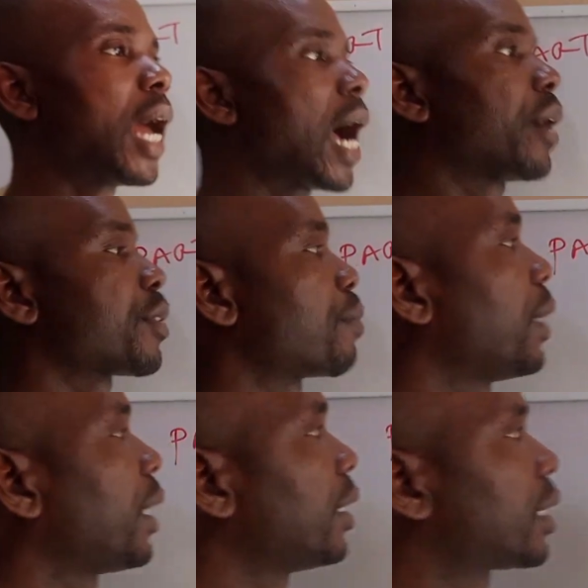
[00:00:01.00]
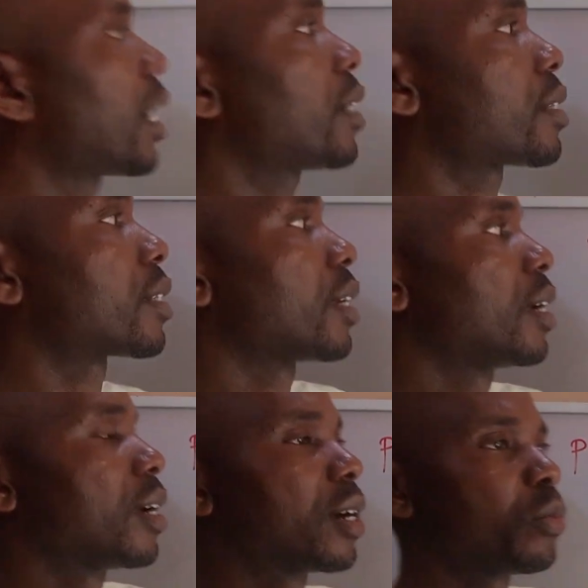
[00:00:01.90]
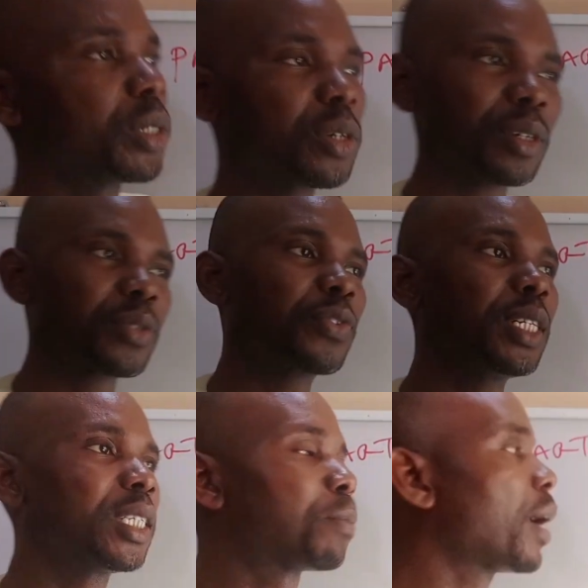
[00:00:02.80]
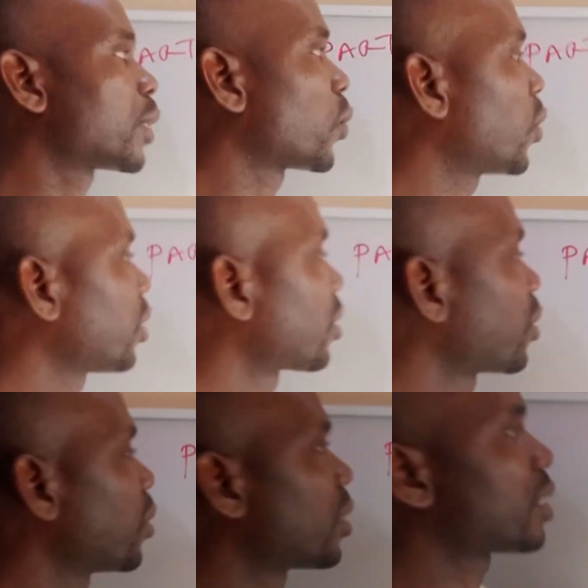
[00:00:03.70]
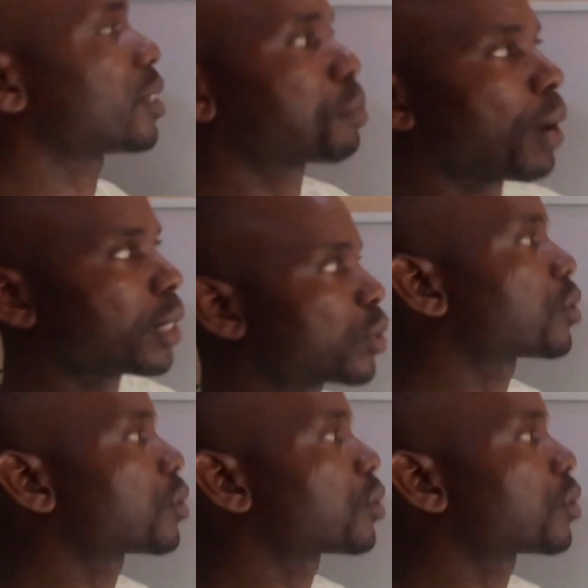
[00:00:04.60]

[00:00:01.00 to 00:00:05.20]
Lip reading: the IELTS speaking test. We just finished part 1, so this is part